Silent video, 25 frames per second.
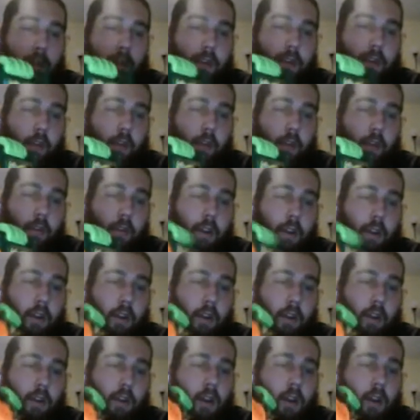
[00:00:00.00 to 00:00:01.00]
over here.
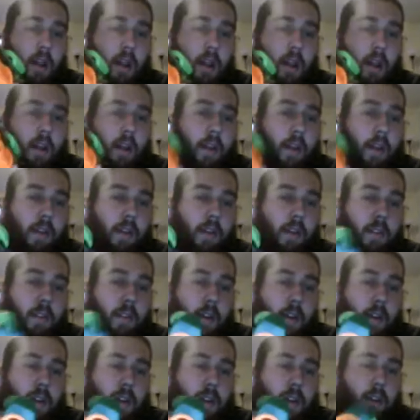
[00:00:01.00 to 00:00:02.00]
Now this
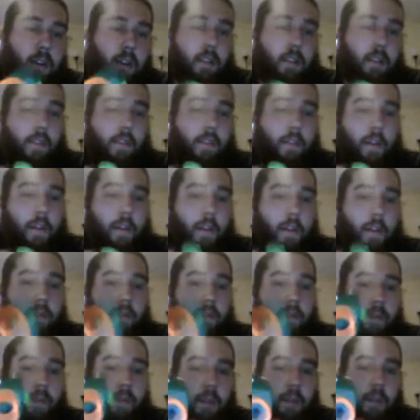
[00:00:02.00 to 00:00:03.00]
does fully
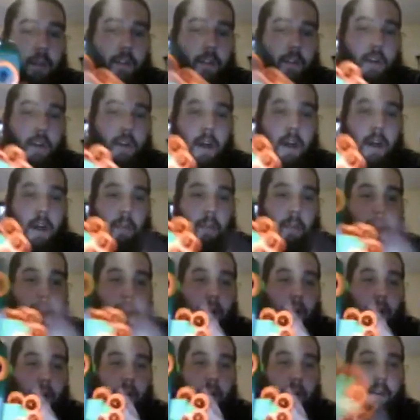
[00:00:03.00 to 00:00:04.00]
drop, and it
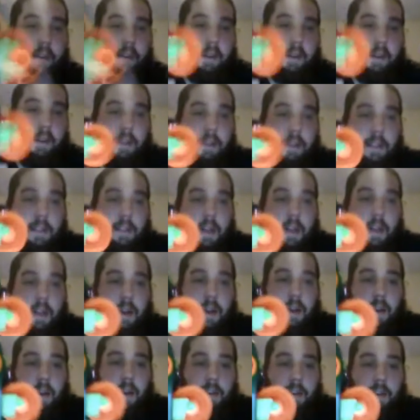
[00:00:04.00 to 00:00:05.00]
does
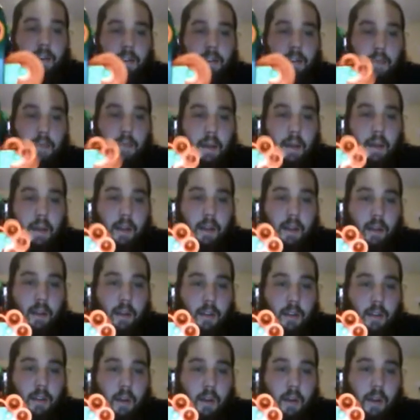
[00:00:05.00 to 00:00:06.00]
spin, so you don't
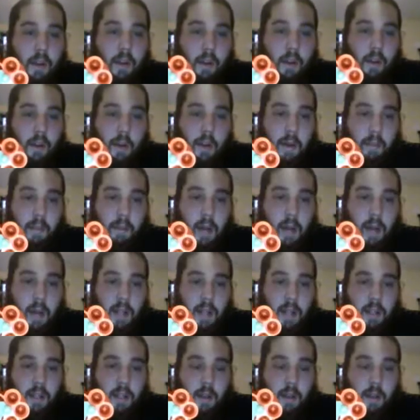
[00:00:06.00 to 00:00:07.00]
have to do any mods to do
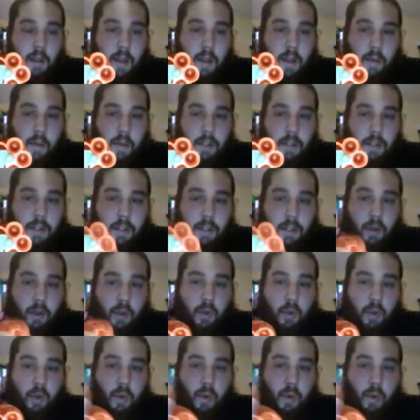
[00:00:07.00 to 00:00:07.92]
that, which is cool.